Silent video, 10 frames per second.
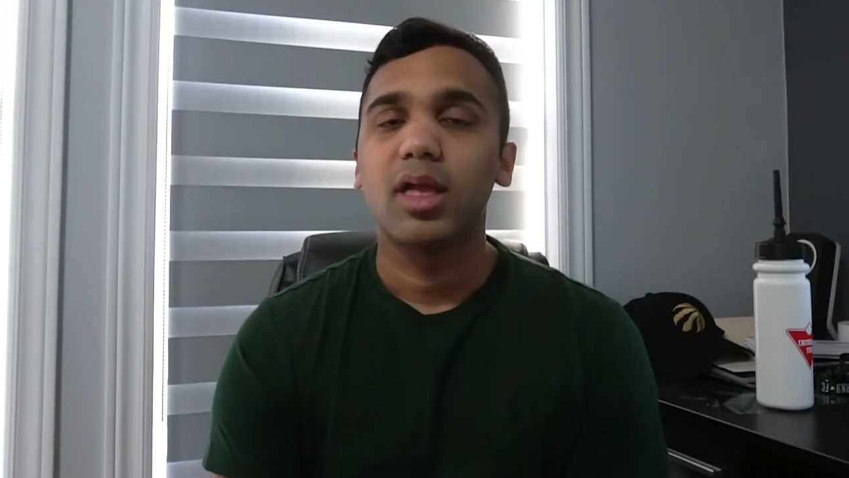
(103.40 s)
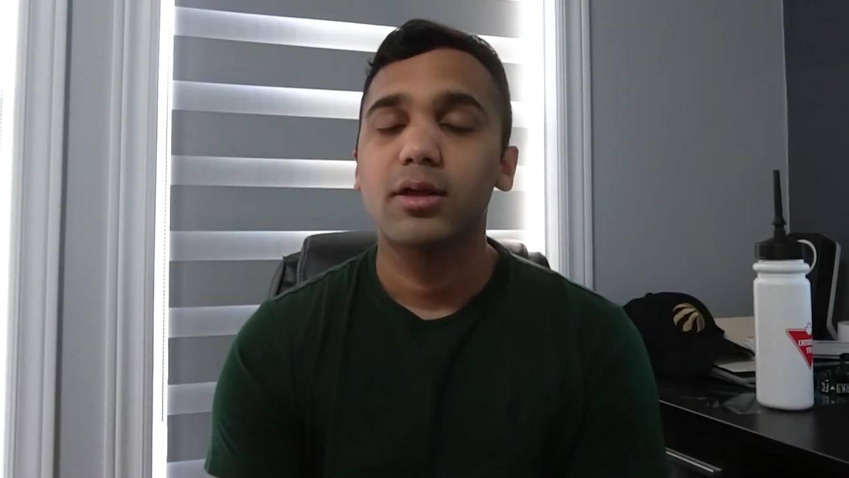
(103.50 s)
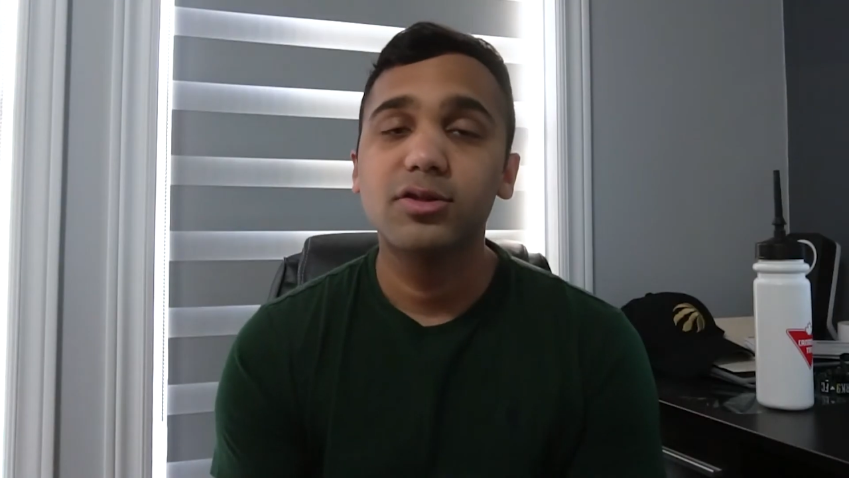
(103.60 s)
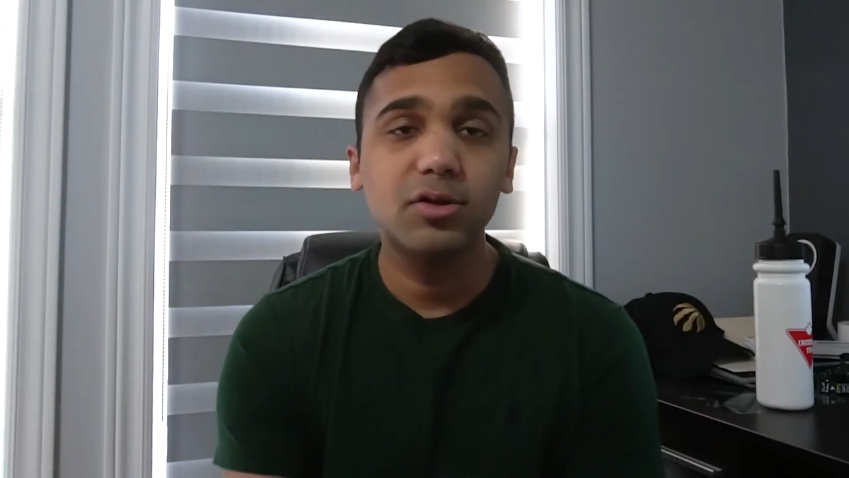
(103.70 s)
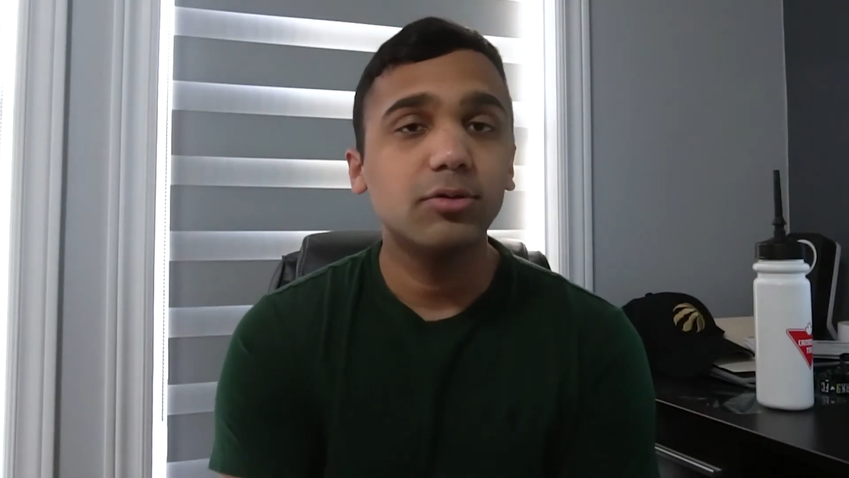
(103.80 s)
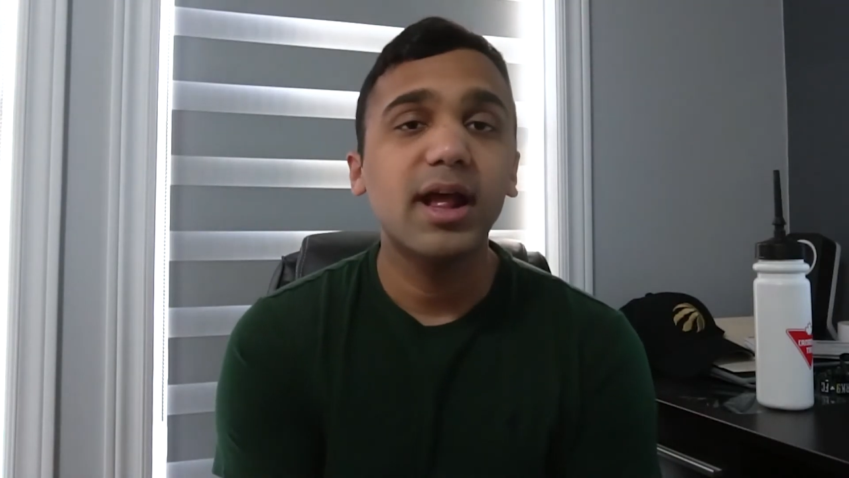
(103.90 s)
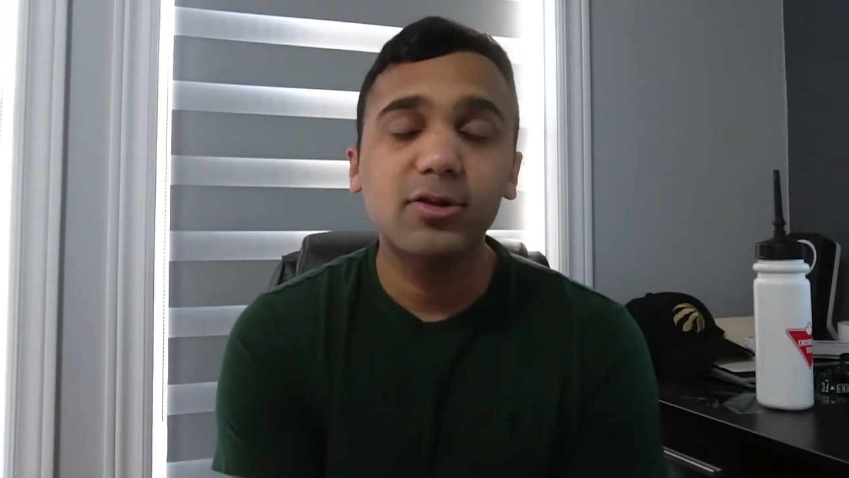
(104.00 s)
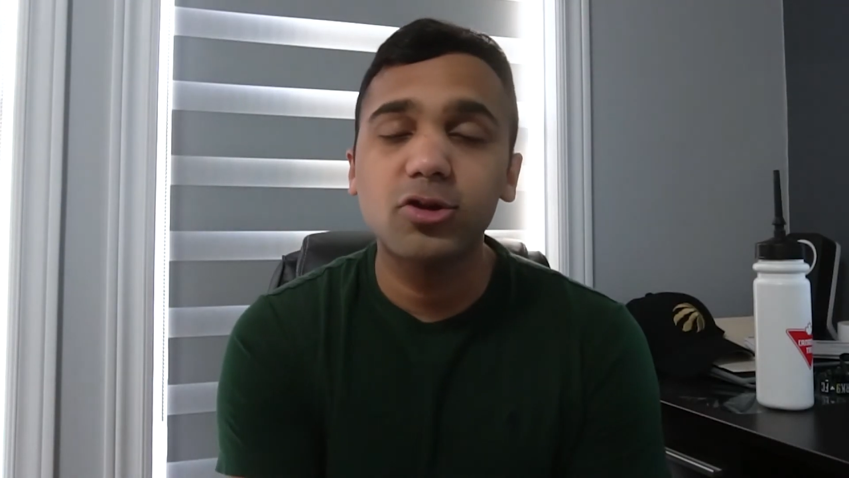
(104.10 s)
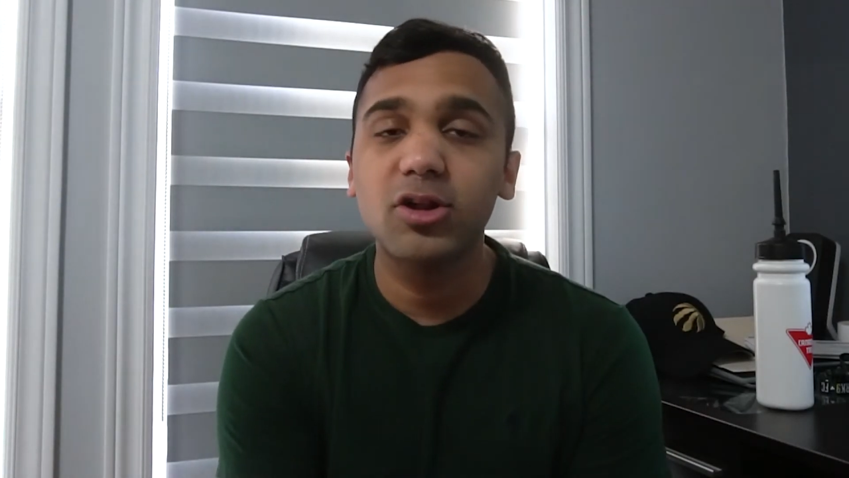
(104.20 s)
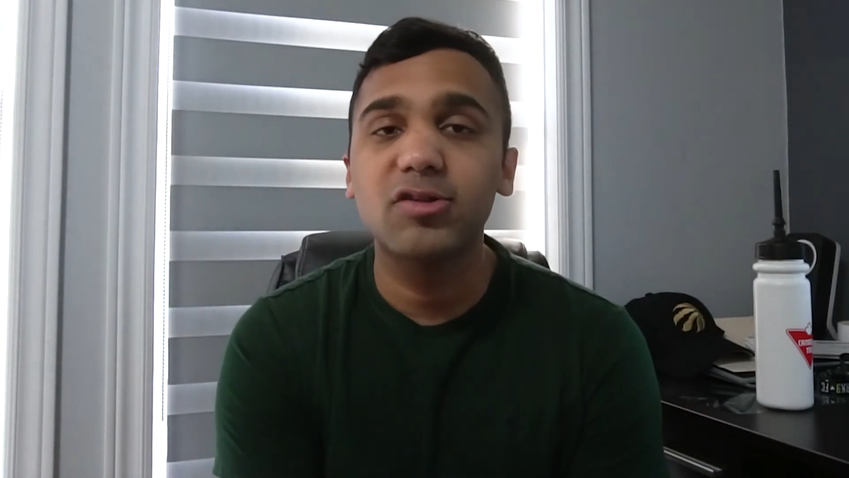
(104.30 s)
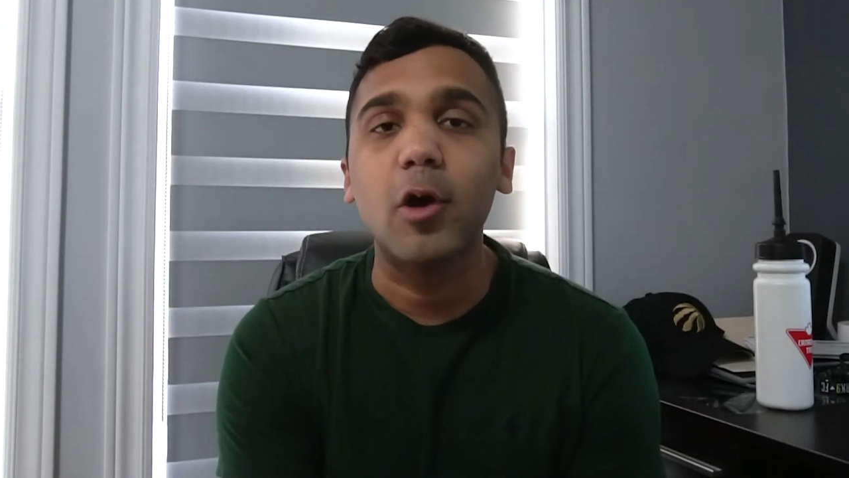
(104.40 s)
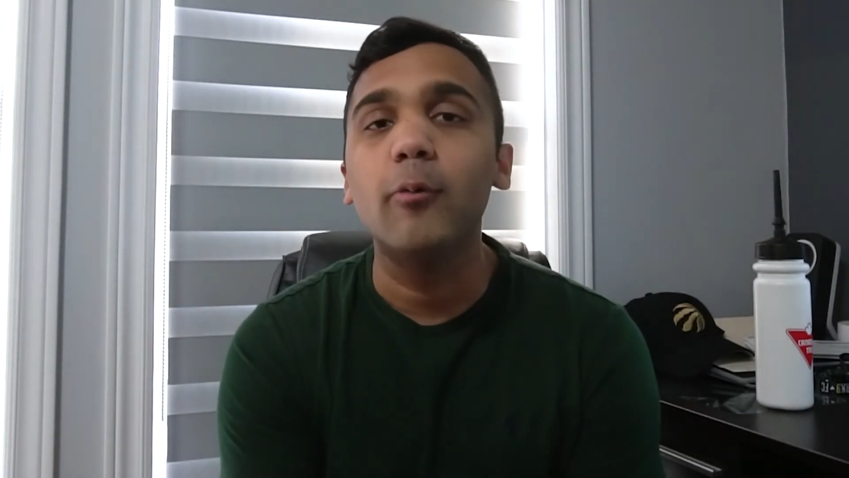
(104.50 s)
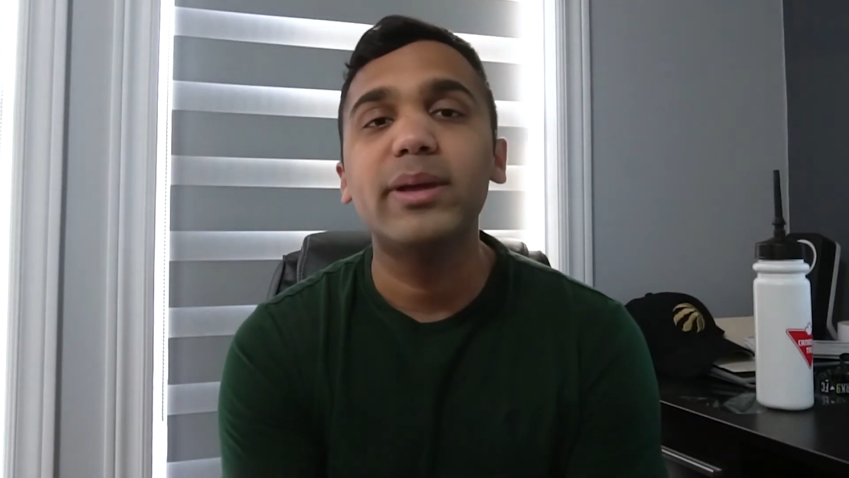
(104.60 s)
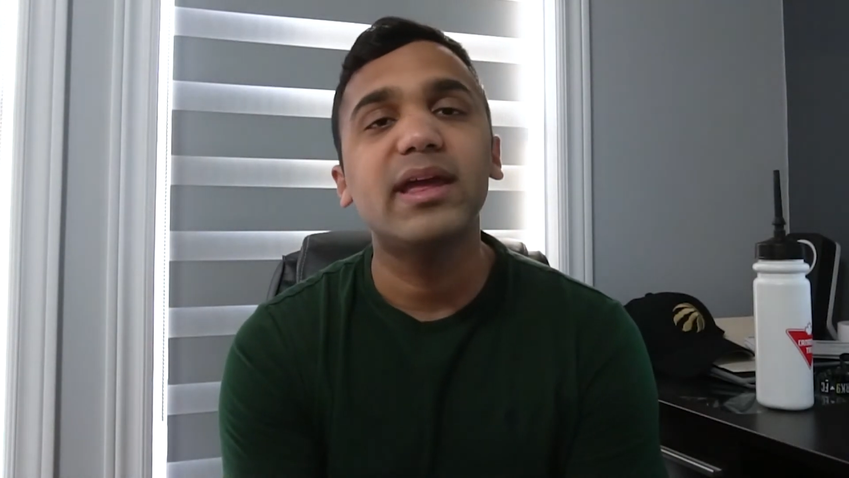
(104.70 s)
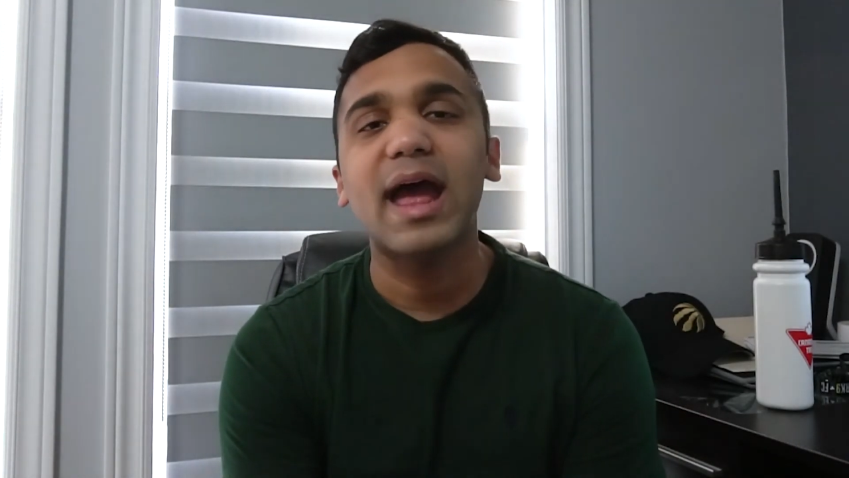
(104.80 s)
So let's just
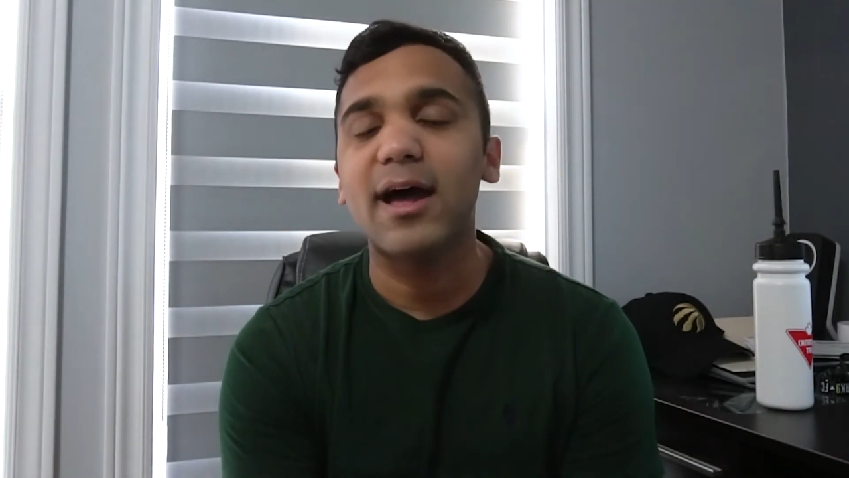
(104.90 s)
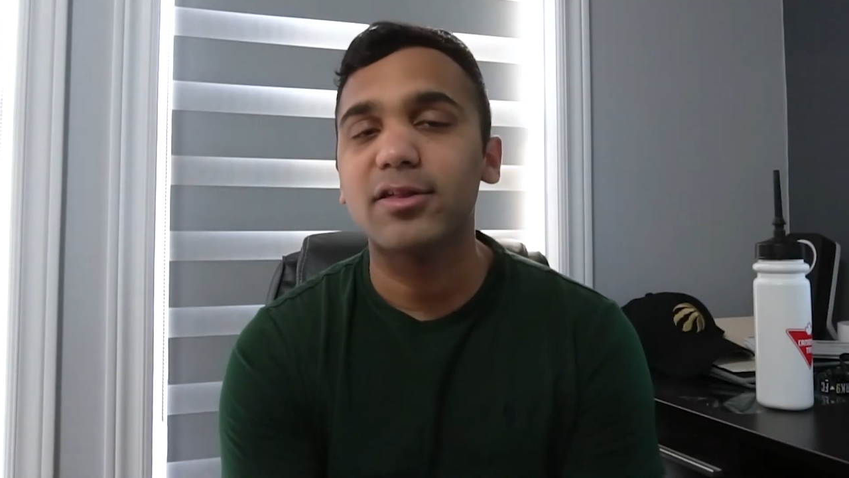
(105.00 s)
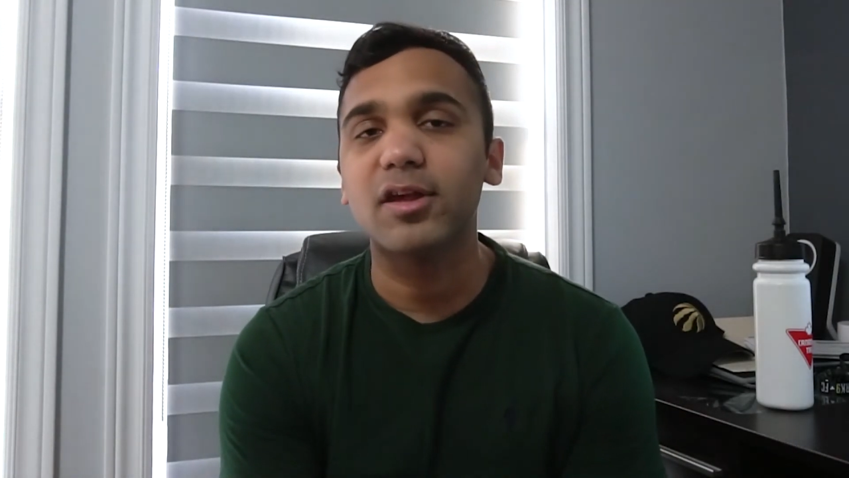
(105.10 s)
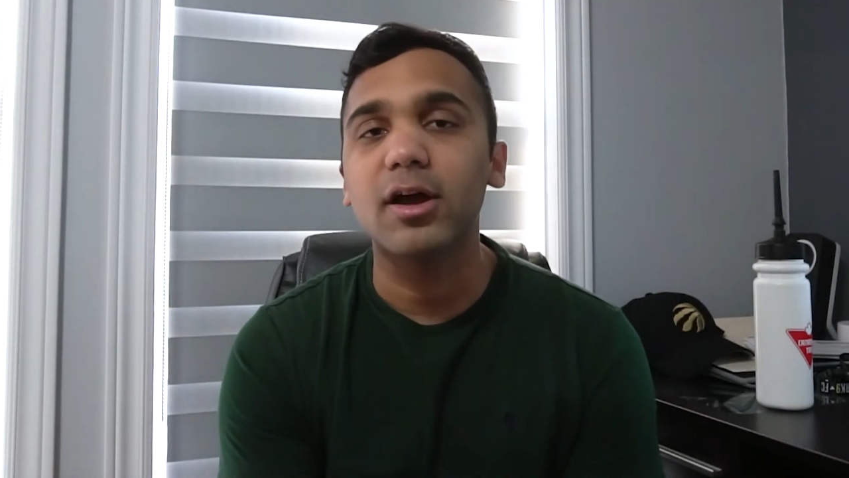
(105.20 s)
hope he has